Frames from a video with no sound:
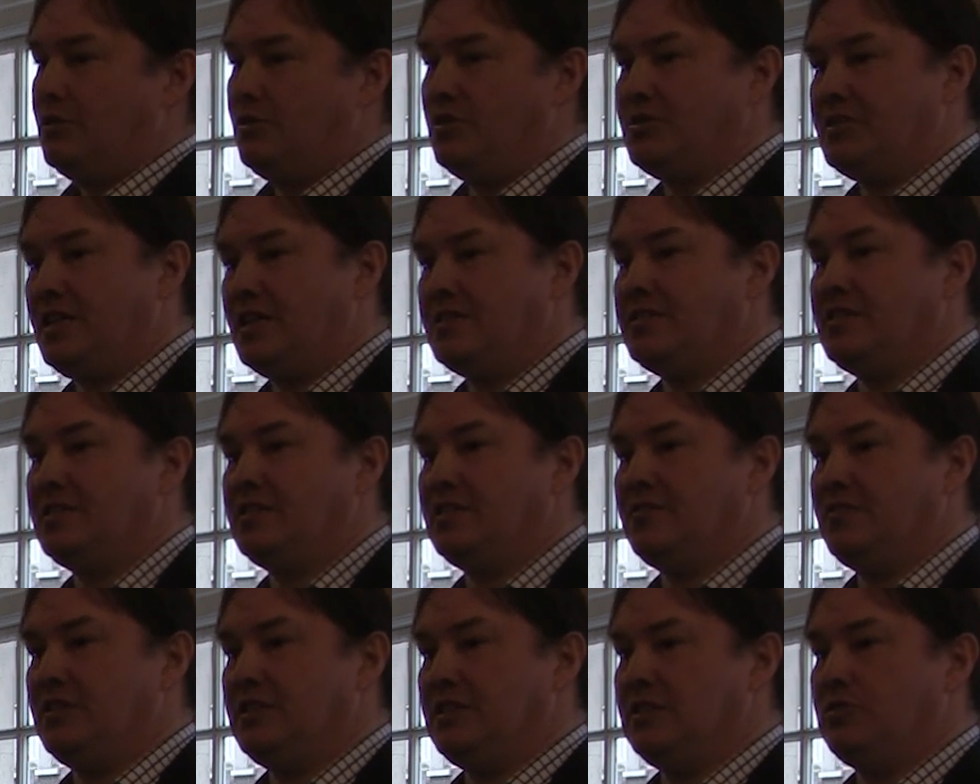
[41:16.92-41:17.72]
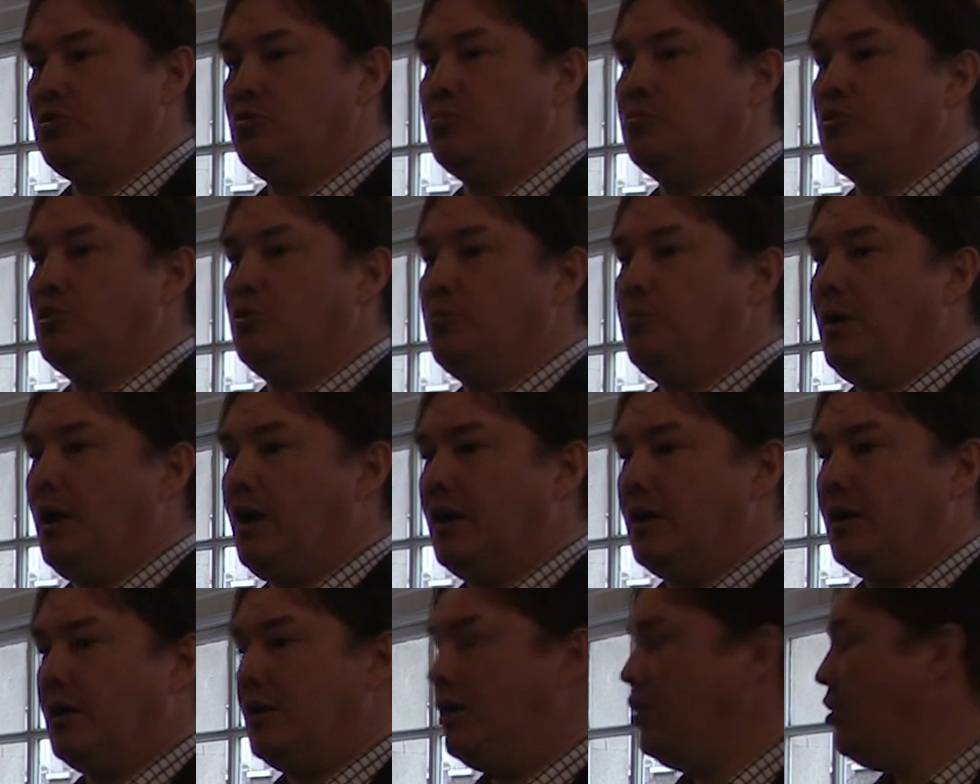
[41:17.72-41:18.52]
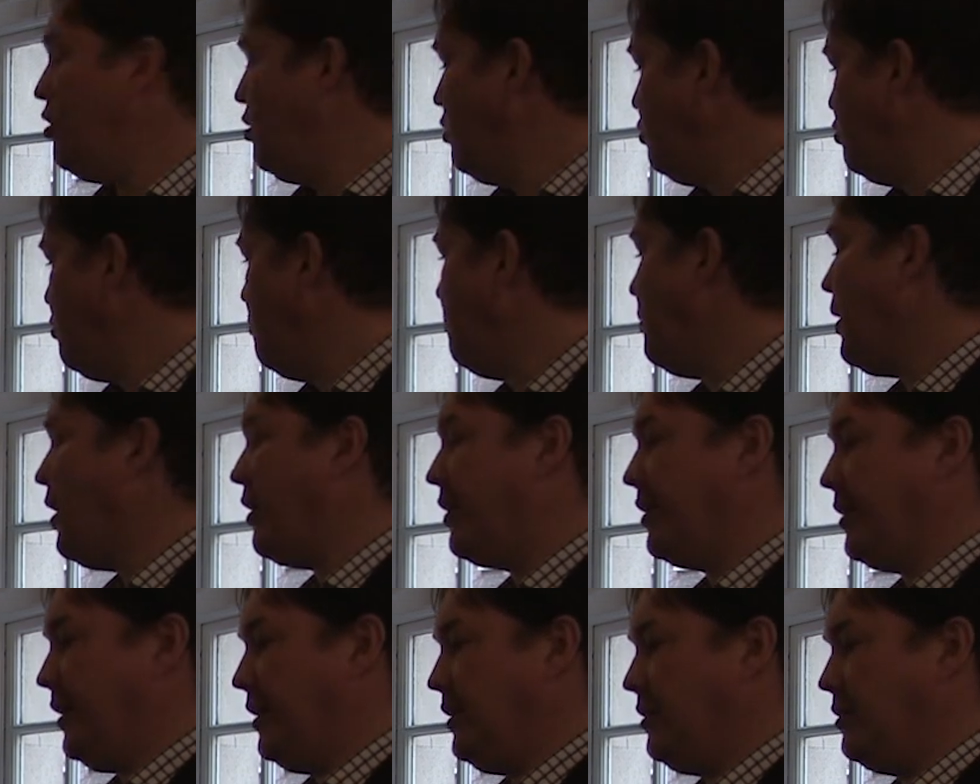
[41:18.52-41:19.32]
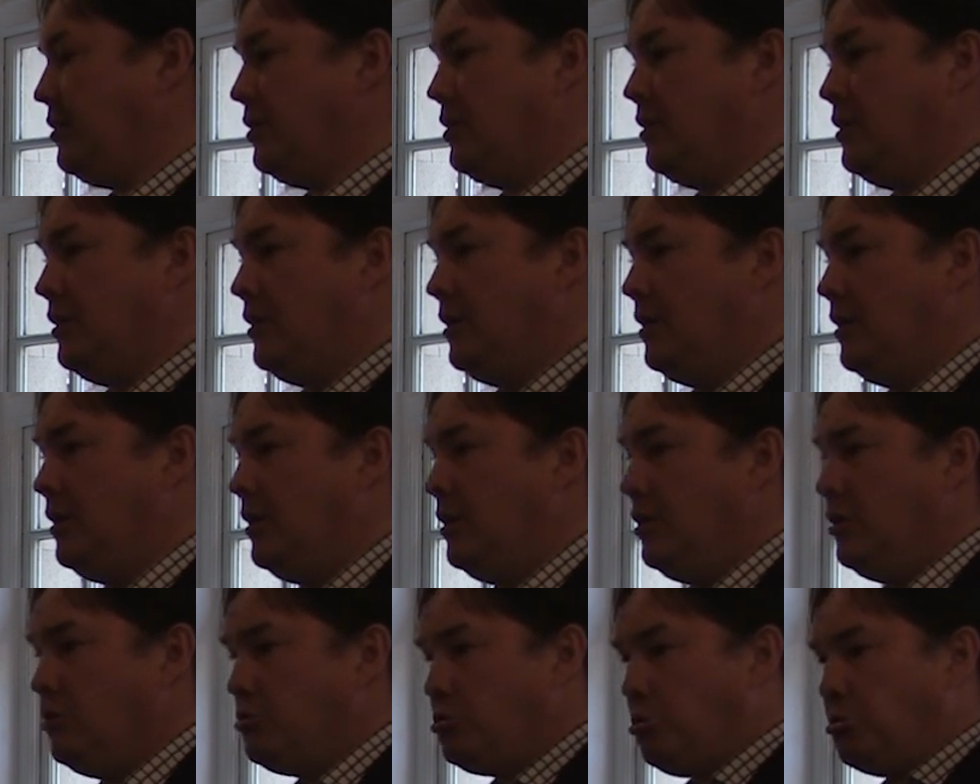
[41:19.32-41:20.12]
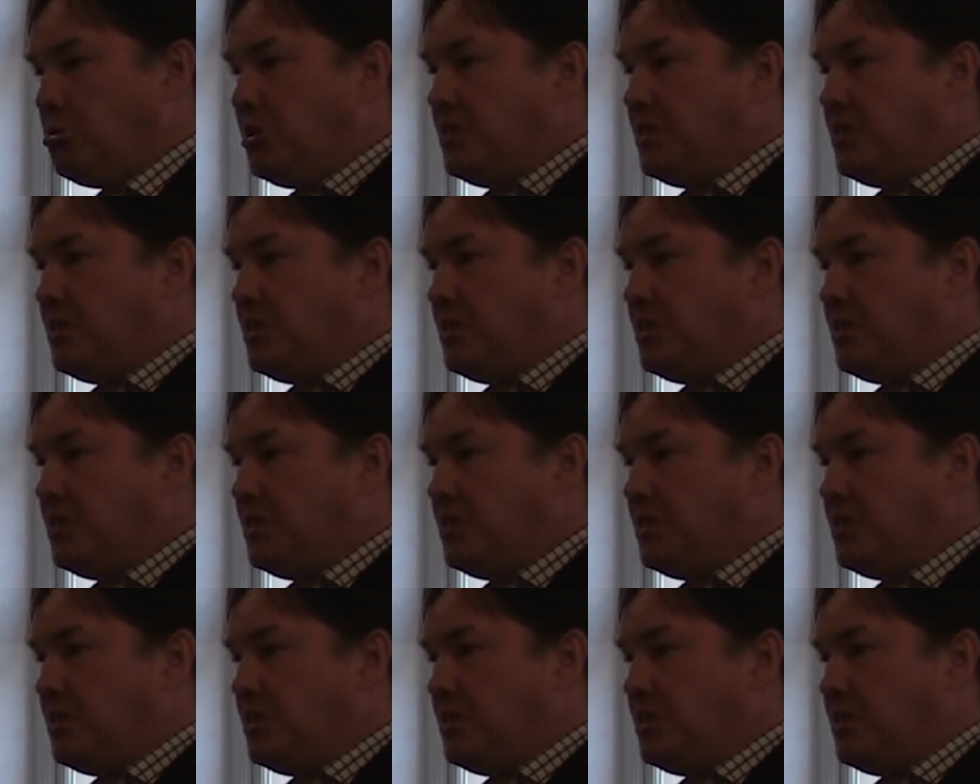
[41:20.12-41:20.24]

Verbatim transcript: the sensitivity to the, mar, uh, the par rate. So